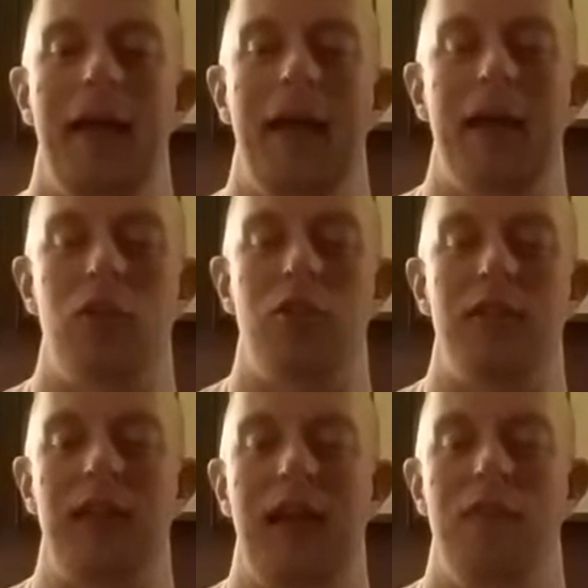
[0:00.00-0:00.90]

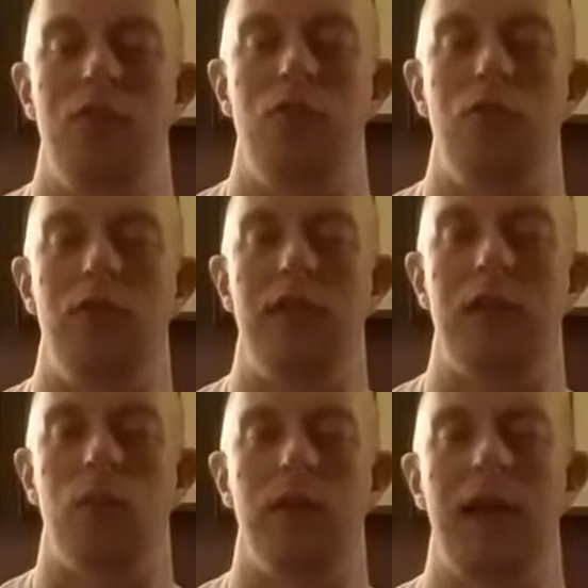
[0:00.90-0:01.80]
actually have to
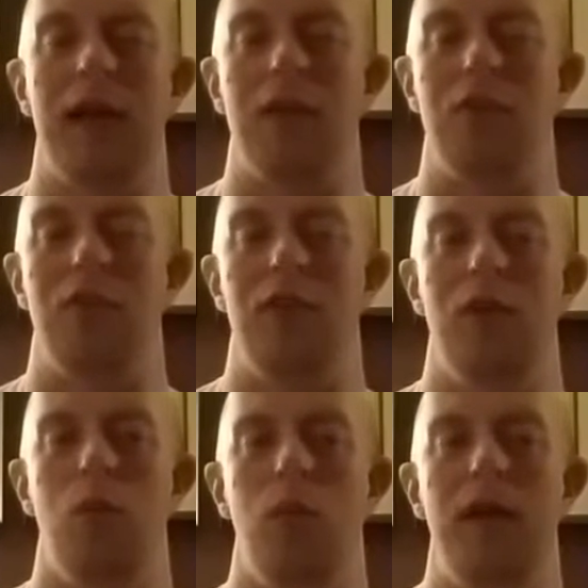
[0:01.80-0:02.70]
think and react
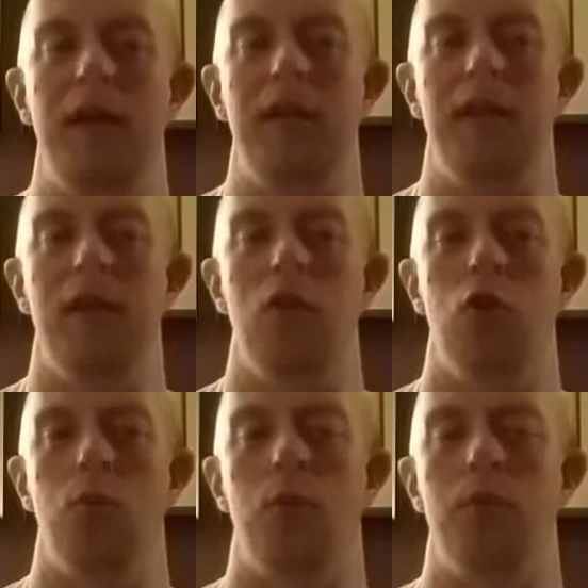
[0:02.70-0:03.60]
in a way that a
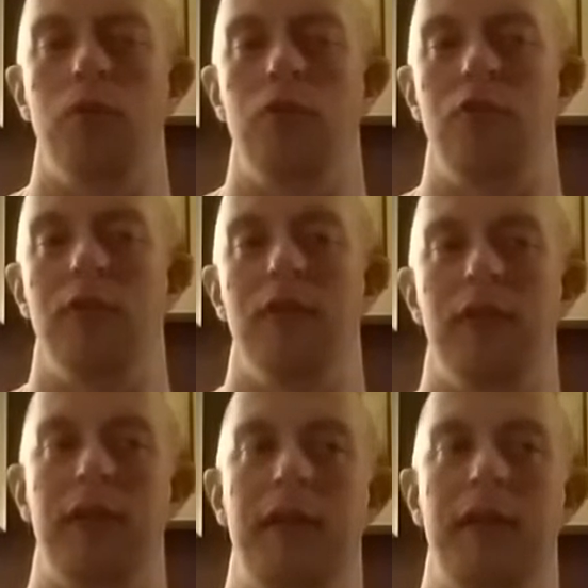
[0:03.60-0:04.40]
normal person